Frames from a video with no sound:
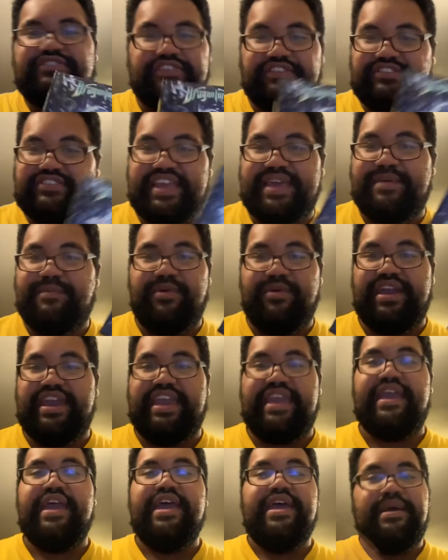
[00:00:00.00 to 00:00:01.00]
same
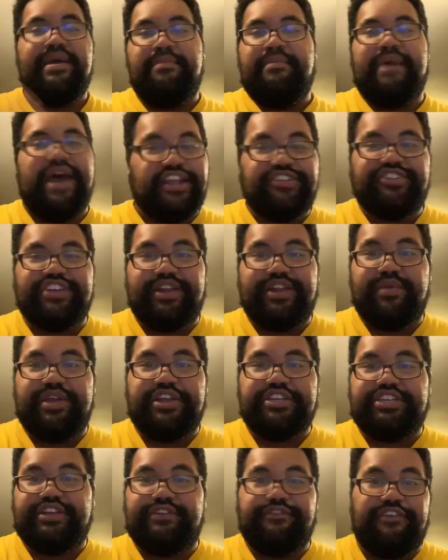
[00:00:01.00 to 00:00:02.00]
way my
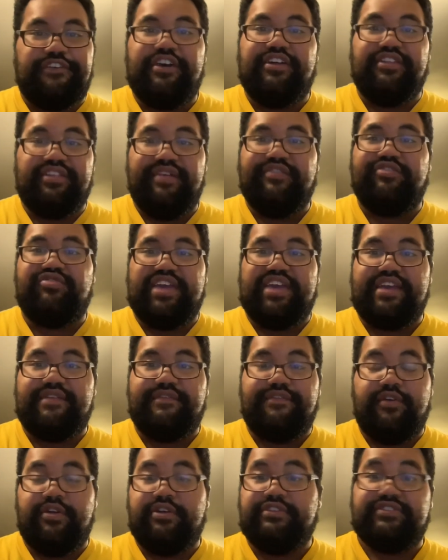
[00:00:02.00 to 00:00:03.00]
generation fell in love with Dragon
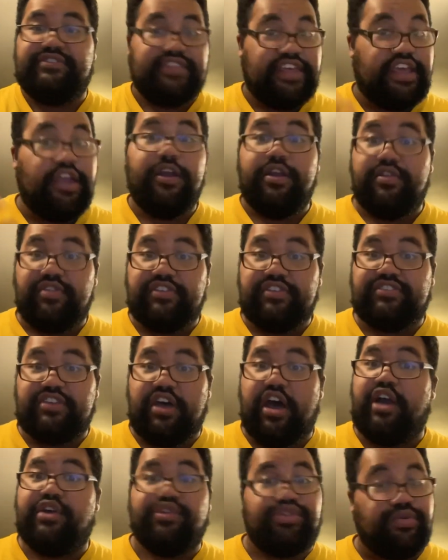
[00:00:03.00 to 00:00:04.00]
Force. They heard the
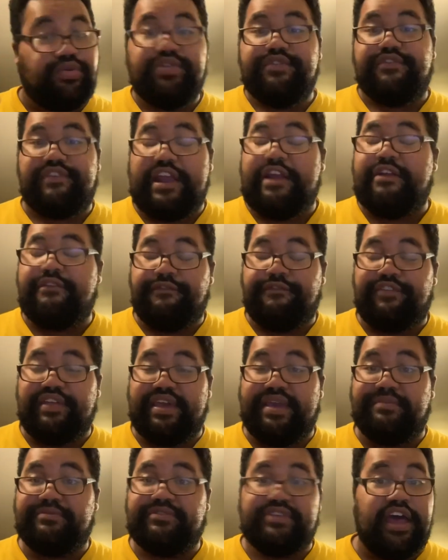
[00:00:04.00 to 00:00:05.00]
song Through the Fire and
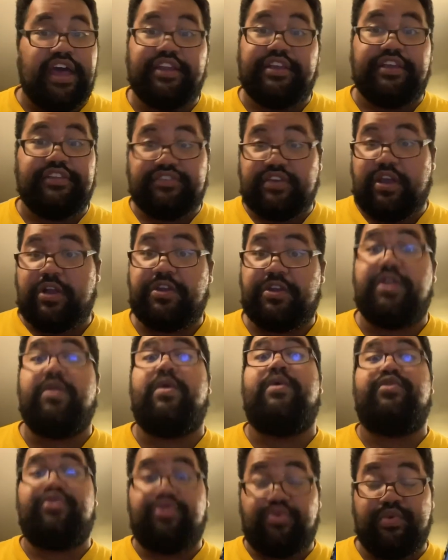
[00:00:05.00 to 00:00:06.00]
Flames on Guitar
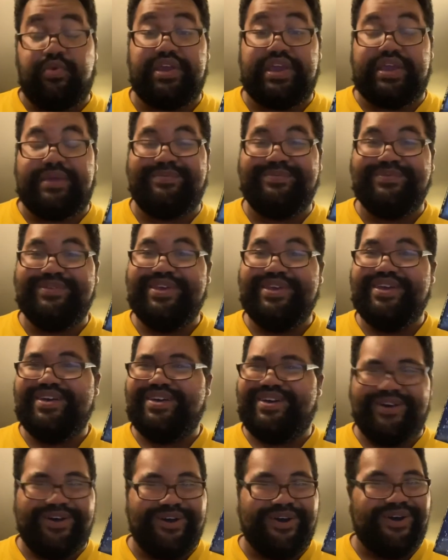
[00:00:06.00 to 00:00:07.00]
Hero 3.
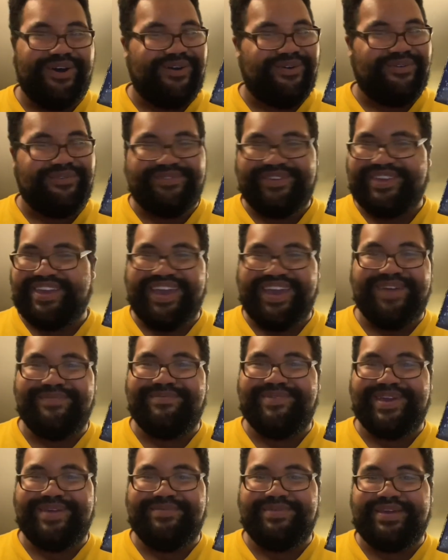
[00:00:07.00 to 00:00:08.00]
Oh yeah,
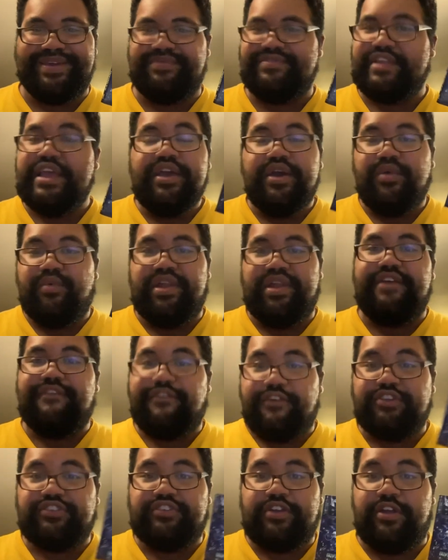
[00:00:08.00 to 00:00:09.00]
baby. When I
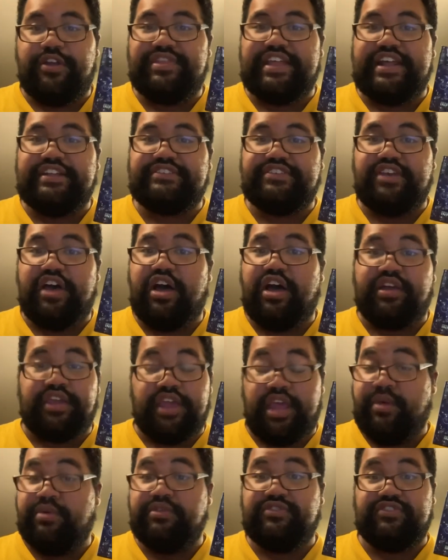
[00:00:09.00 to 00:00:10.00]
first heard that song,
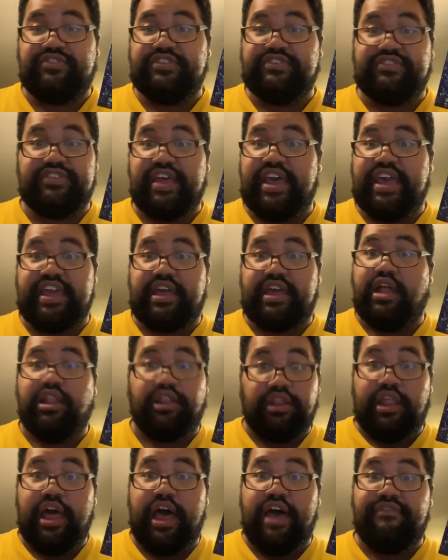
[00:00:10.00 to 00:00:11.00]
it was just like
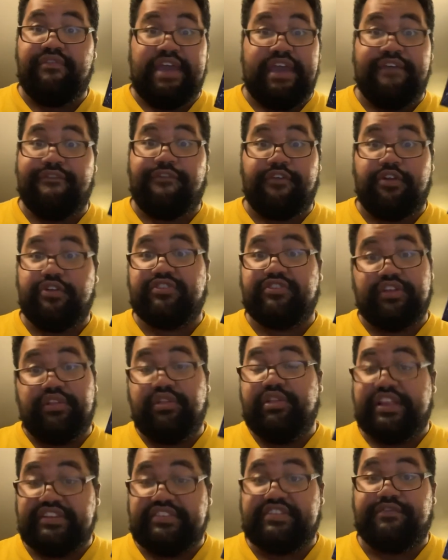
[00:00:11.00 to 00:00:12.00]
love at first
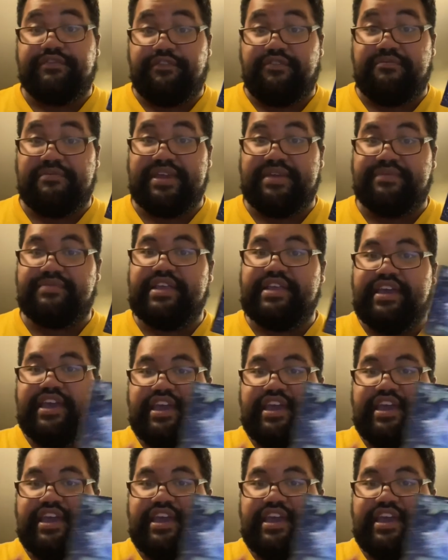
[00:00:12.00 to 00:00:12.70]
listen for me, and